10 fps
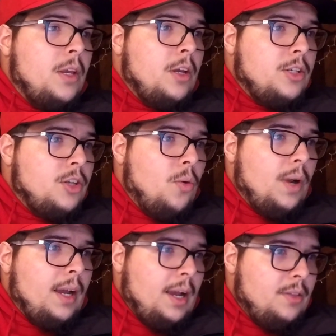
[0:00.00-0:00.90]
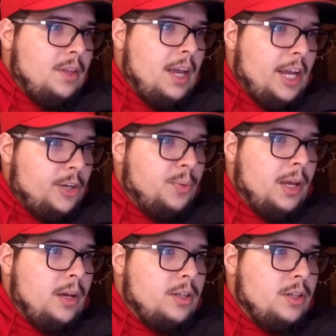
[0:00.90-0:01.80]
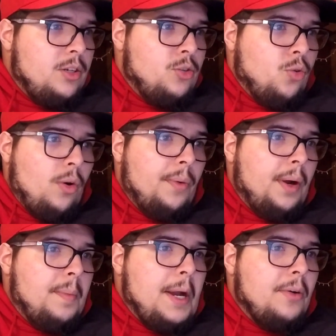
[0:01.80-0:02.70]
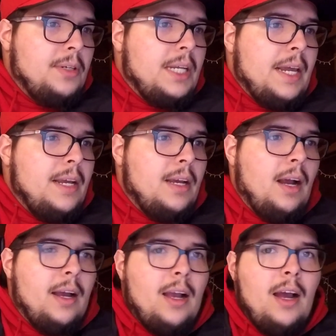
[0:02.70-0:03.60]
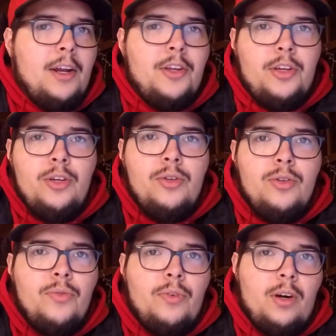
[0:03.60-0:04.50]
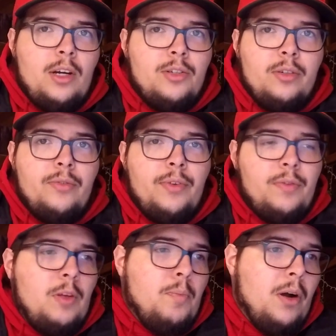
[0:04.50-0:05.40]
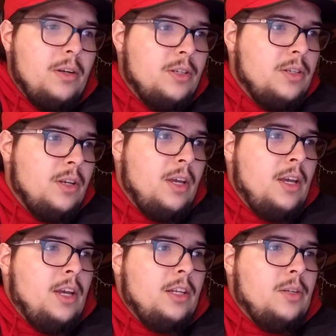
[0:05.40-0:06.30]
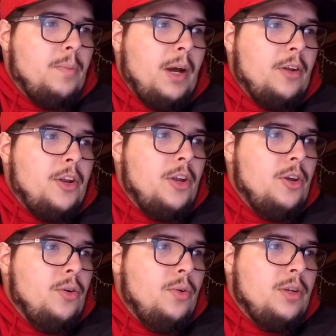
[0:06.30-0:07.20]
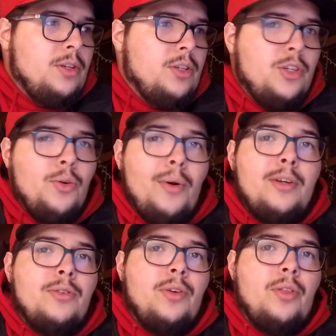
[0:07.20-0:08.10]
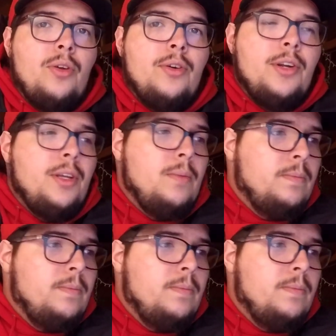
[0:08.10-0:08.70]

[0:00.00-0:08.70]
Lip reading: So when I got the HPS short ram air intake, I got it used for 150 bucks. It's about new is 230.